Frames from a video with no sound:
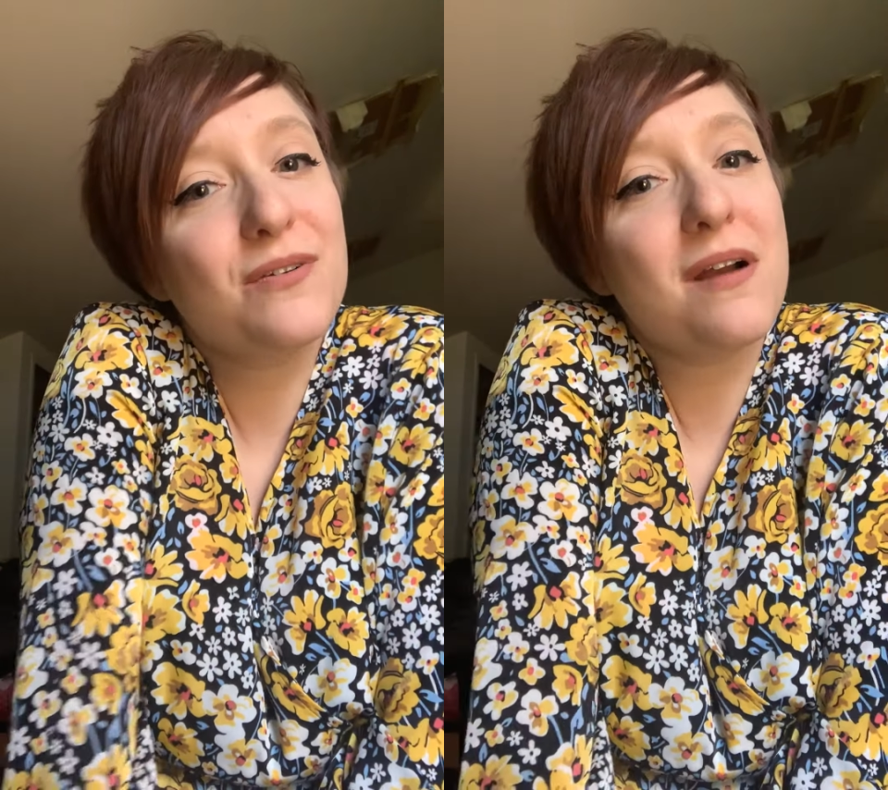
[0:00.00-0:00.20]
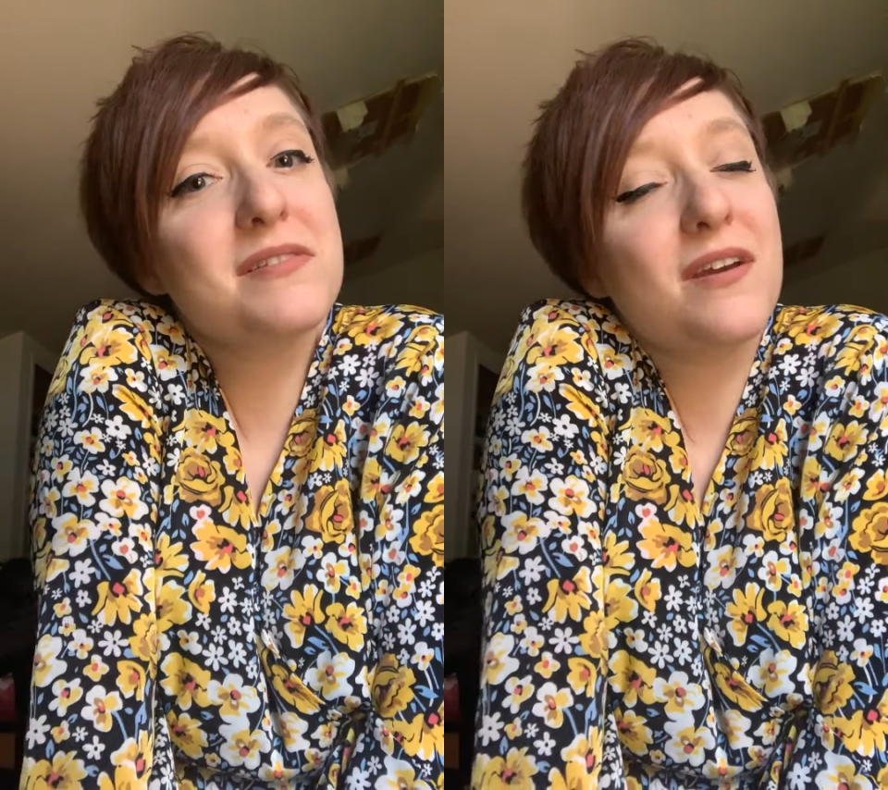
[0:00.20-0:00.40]

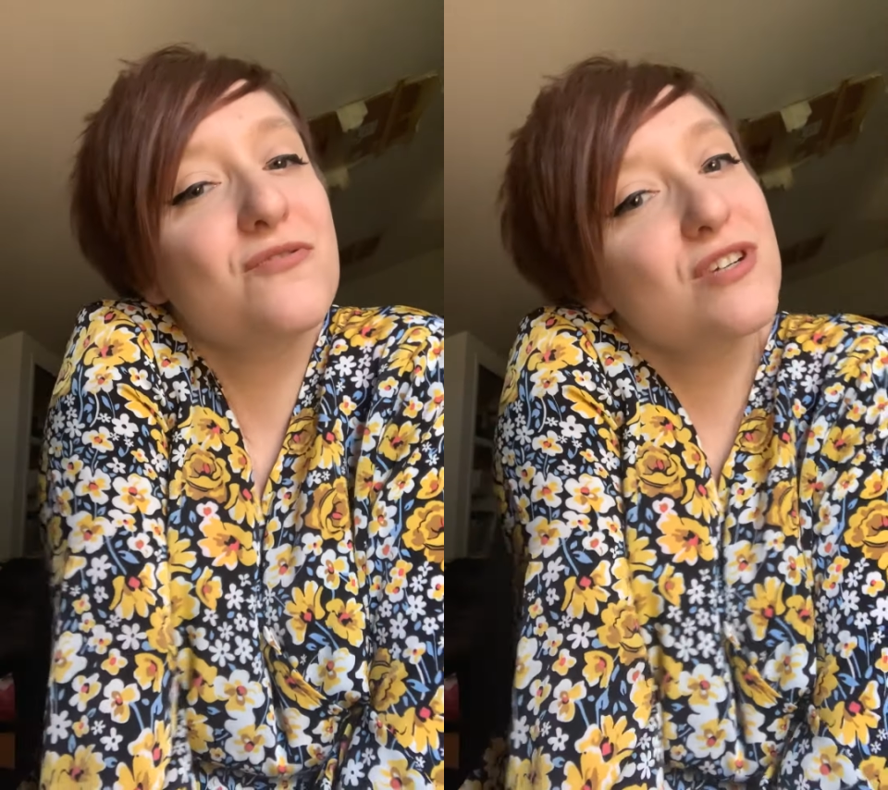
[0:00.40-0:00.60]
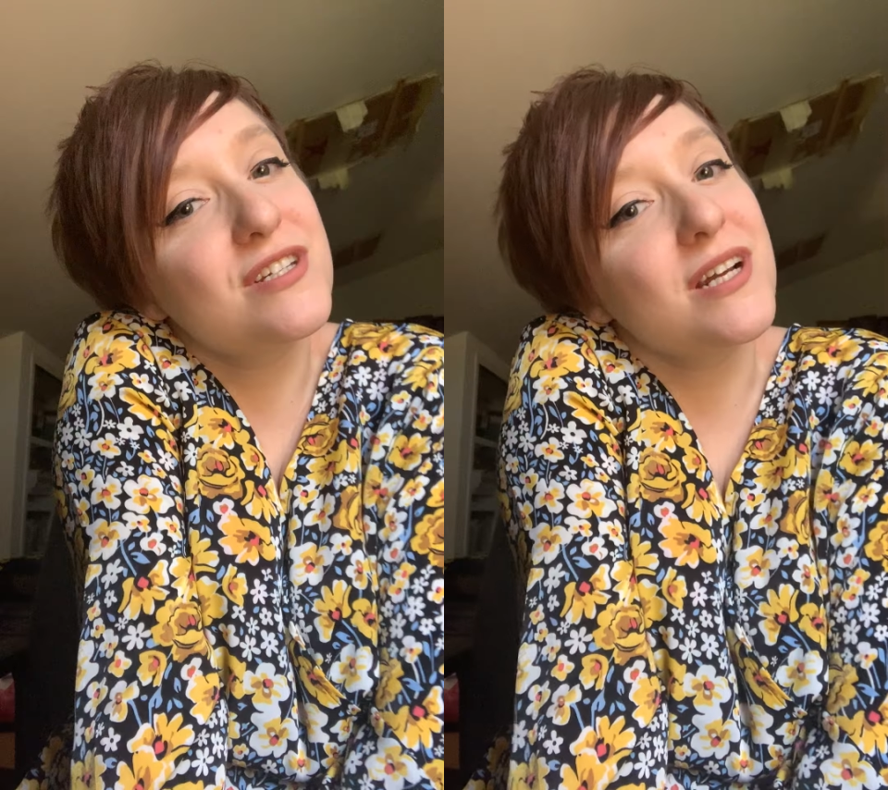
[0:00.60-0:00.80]

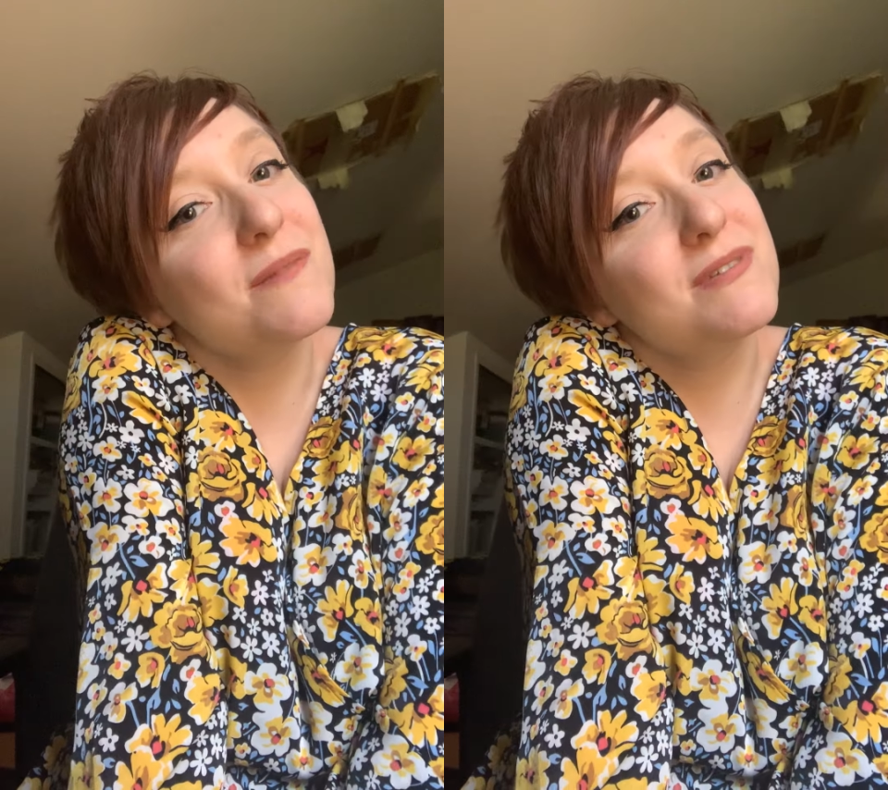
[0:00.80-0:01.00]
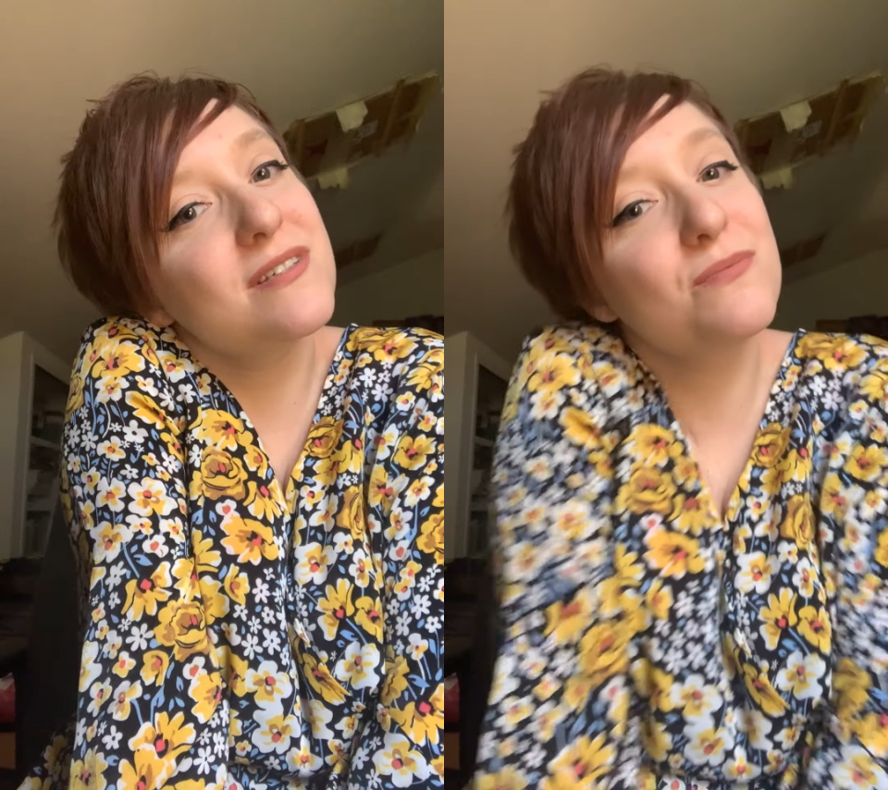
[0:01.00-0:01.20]
cross-country
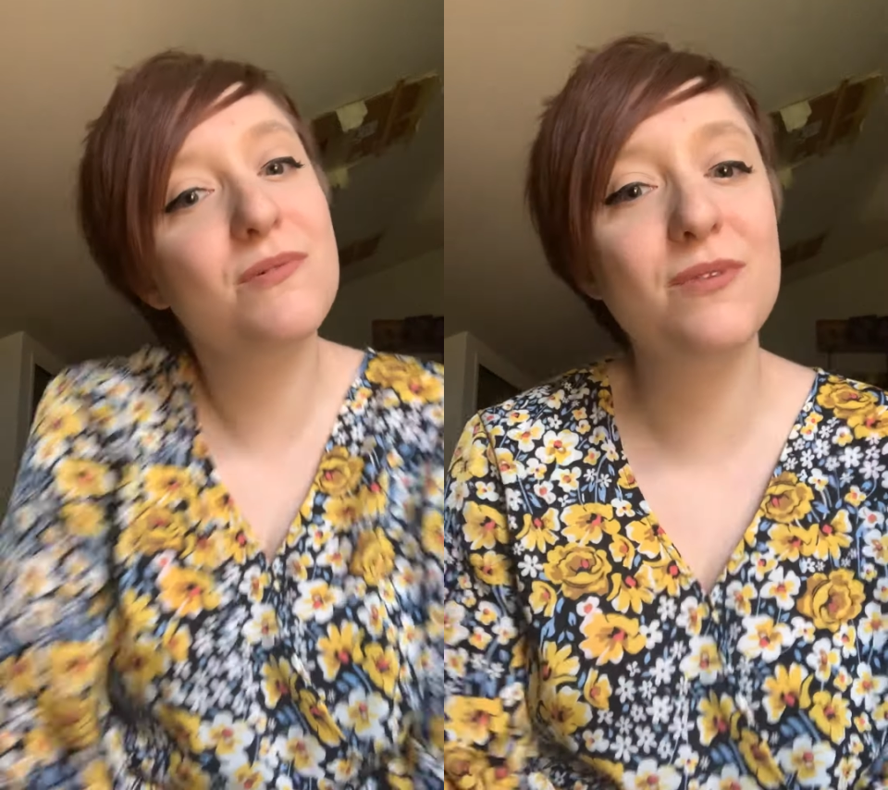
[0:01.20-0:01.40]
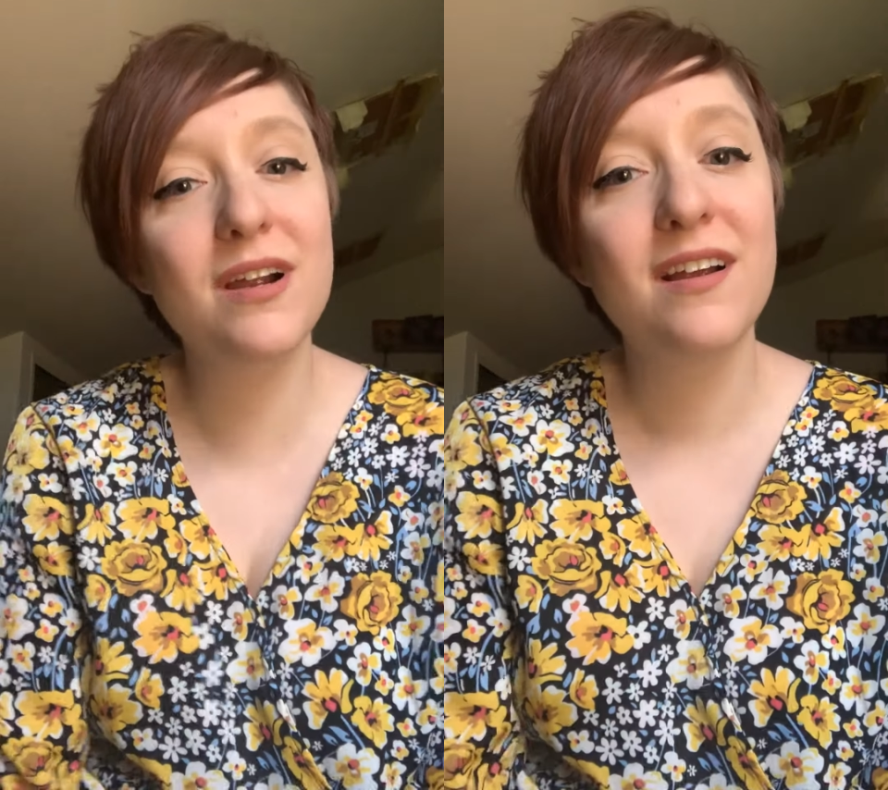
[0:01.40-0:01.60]
trips and
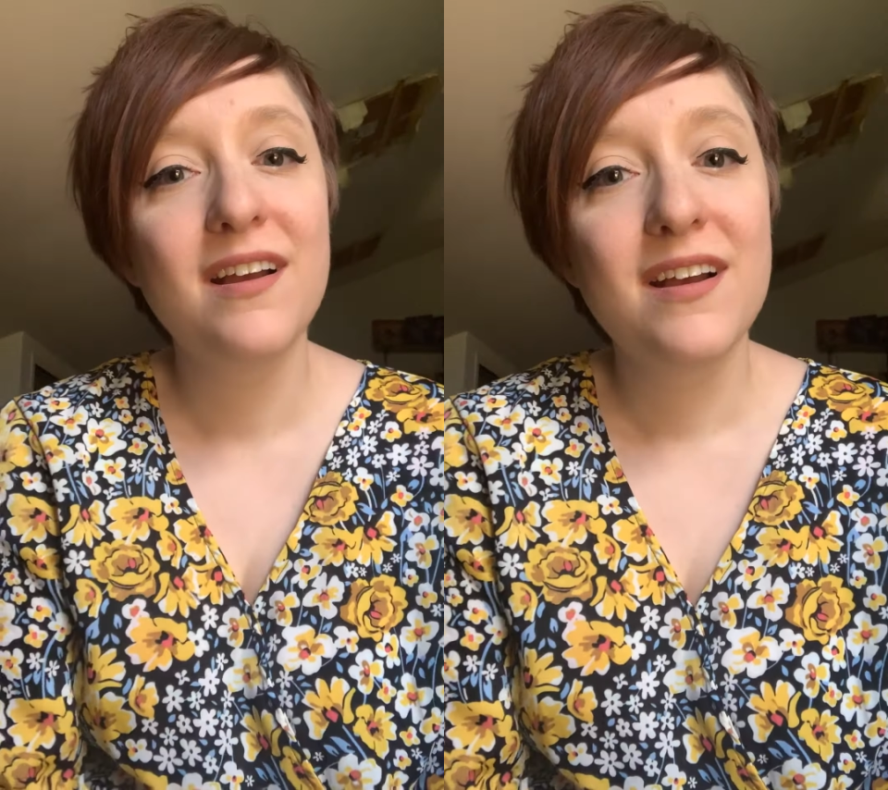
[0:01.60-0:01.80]
when we're